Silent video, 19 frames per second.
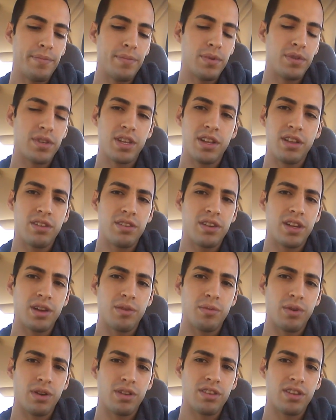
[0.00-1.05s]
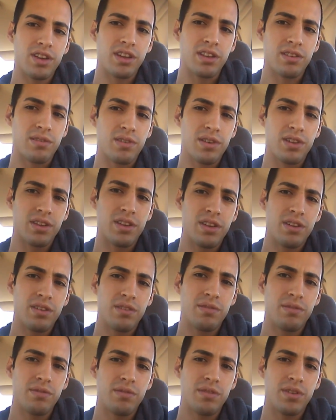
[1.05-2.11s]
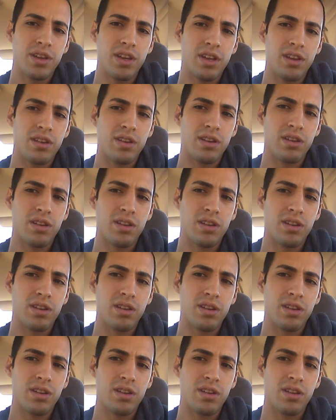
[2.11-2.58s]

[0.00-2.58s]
just need to learn how to work together, really. And,